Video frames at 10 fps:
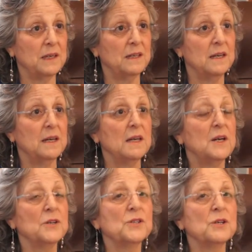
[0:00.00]
Right?
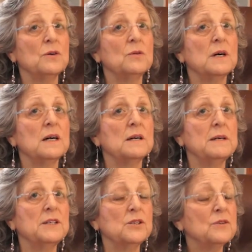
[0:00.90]
So
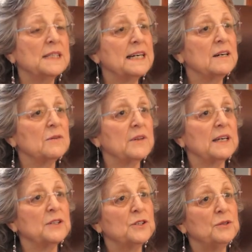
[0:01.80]
it turns out
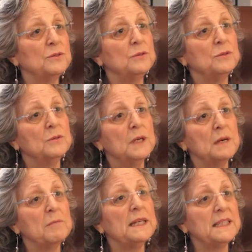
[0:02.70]
that to
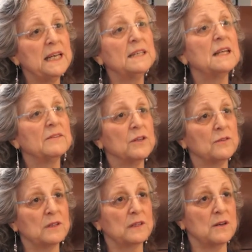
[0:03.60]
maintain love
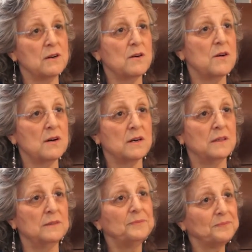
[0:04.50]
over the long
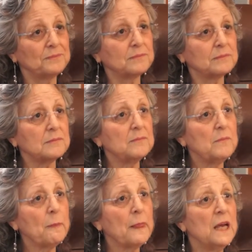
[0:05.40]
haul,
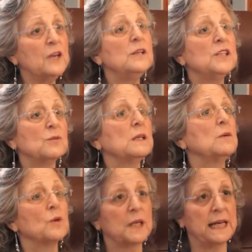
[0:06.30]
you need to really
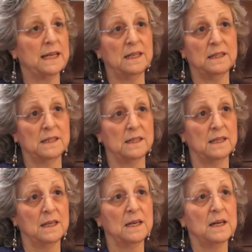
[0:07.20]
work at it.
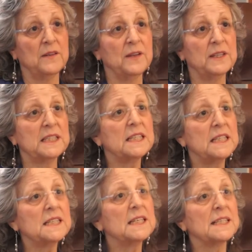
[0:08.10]
The
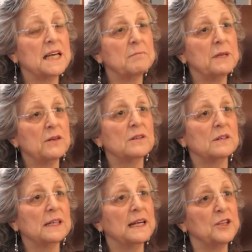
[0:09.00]
statistics on
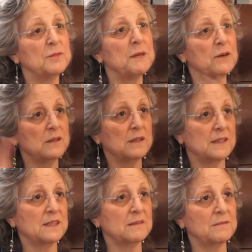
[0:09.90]
marital, and I use marital
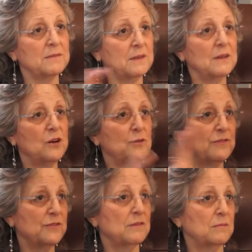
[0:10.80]
as a
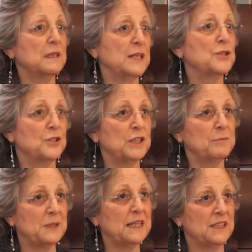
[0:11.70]
code for
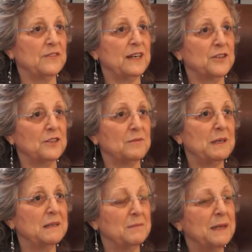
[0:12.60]
relationship satisfaction,
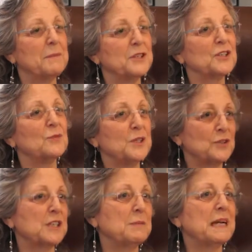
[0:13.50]
right? Much of the
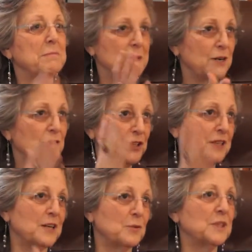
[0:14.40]
research has been on marriage,
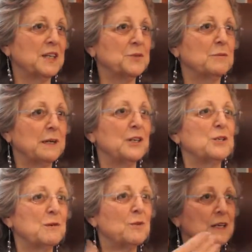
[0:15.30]
heterosexual
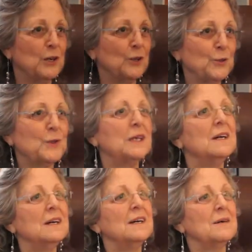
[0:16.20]
marriage, but we include
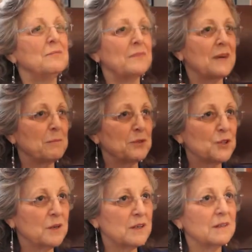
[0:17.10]

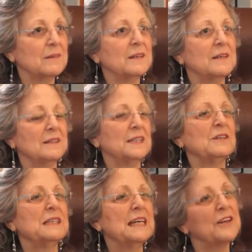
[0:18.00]
couples who are
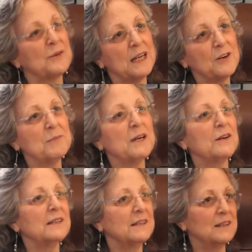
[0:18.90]
living together and aren't
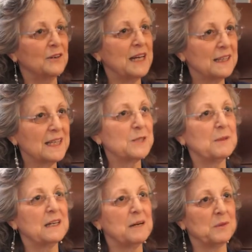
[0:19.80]
married, gay and
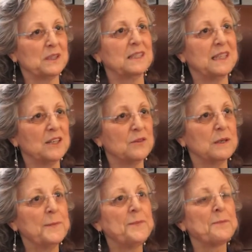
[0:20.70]
lesbian couples, etc.